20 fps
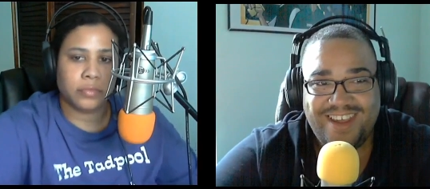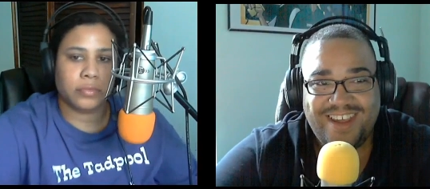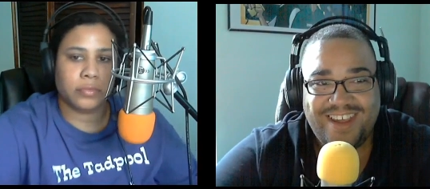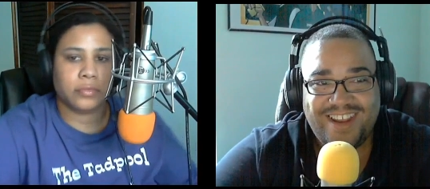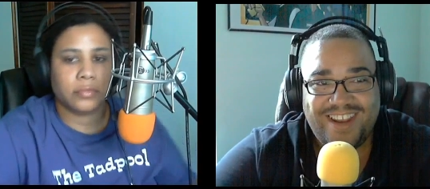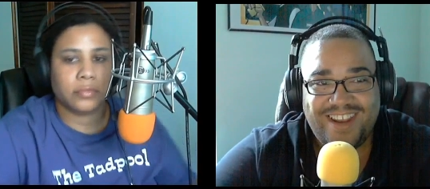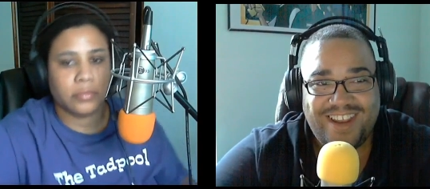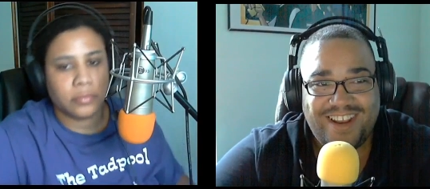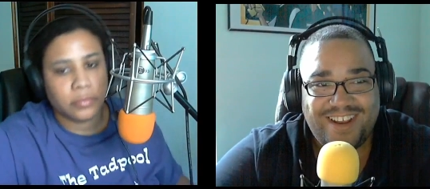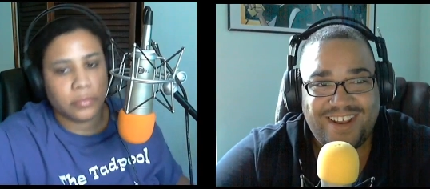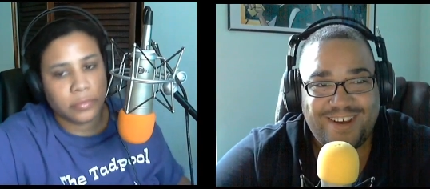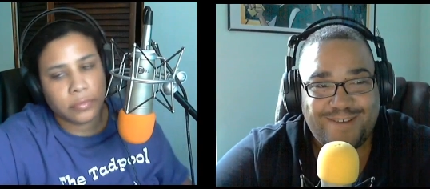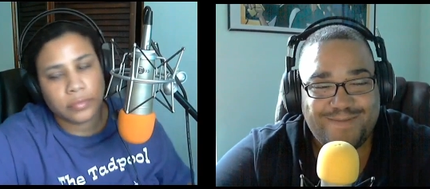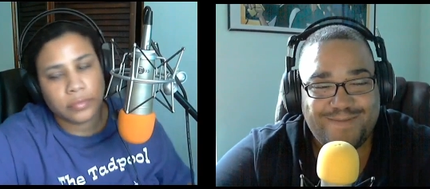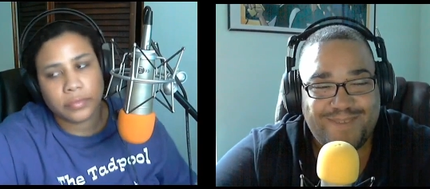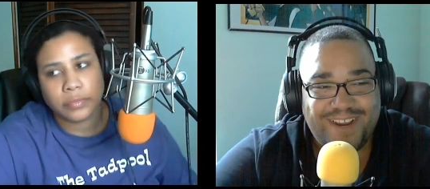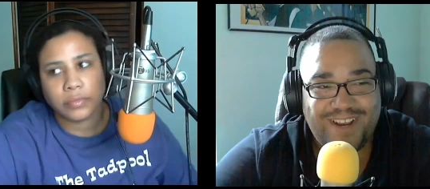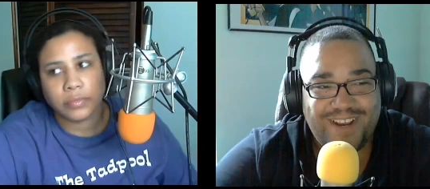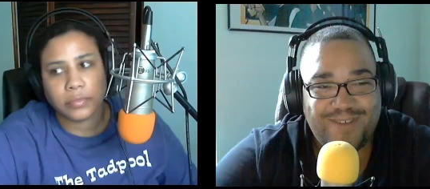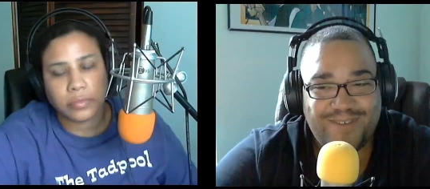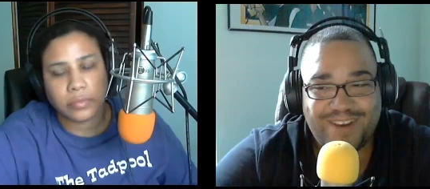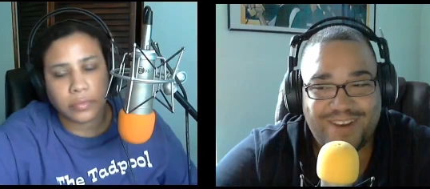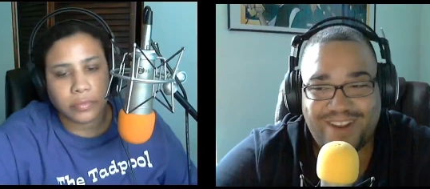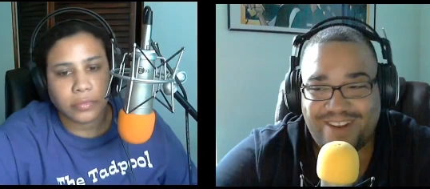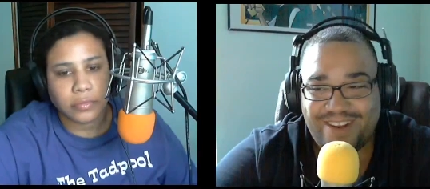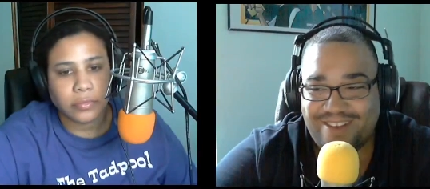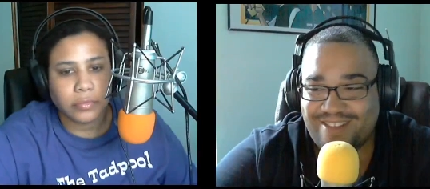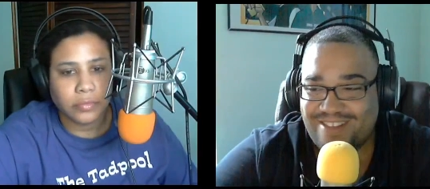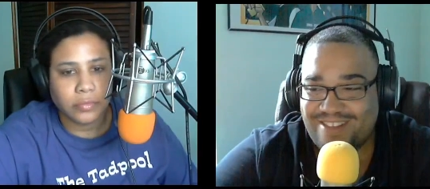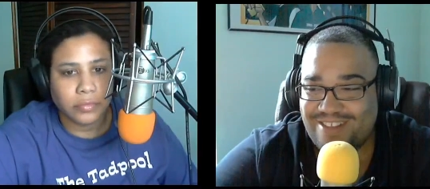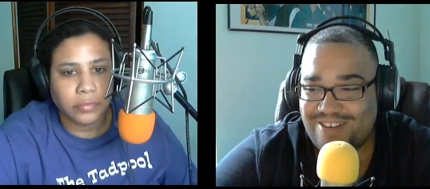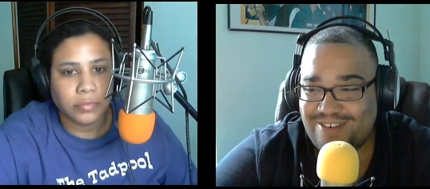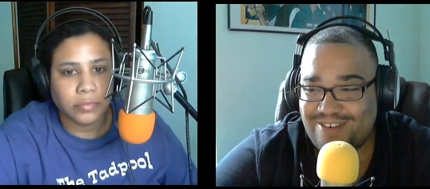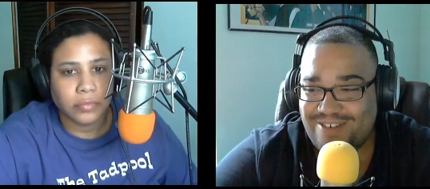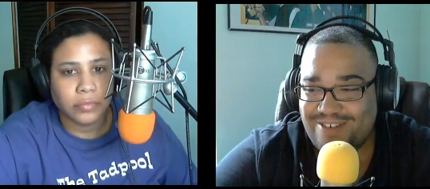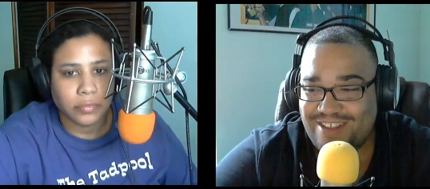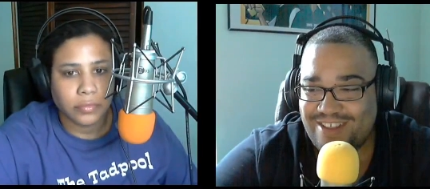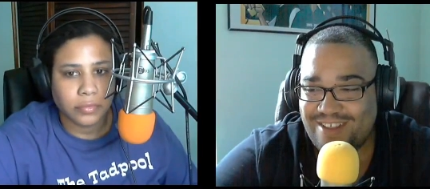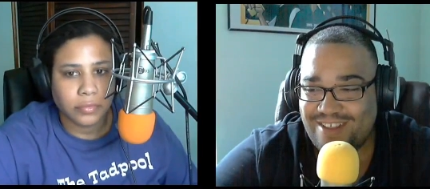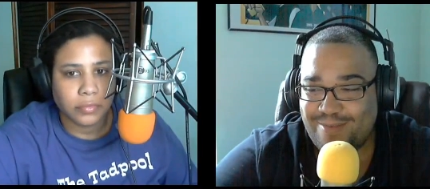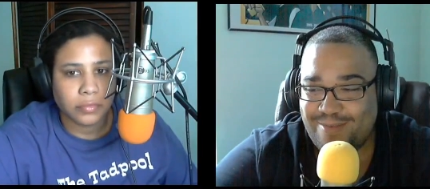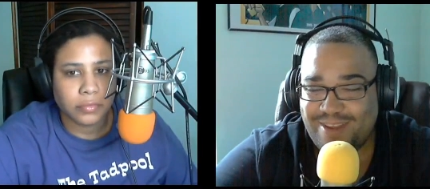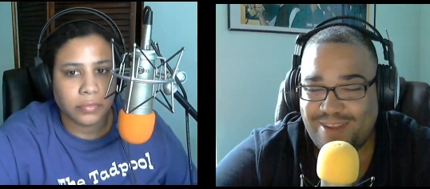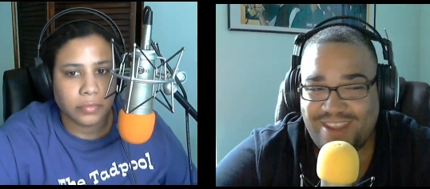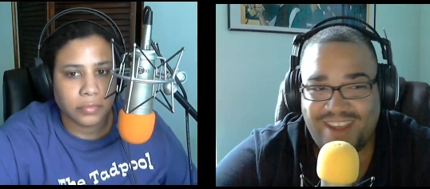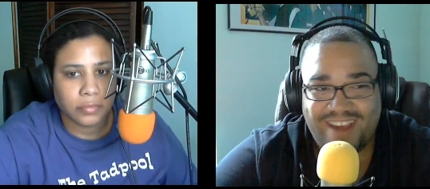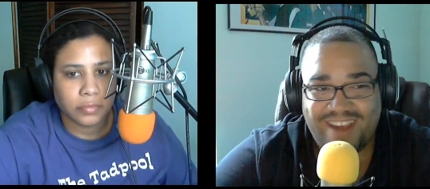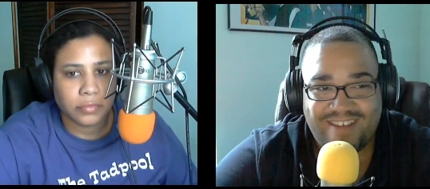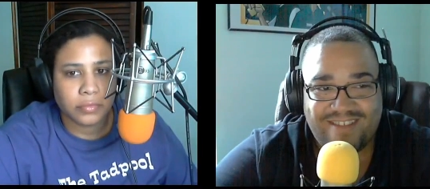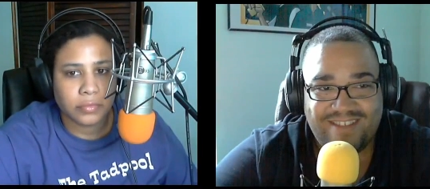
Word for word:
Speaker 1: than um, anyone else. So, but yes,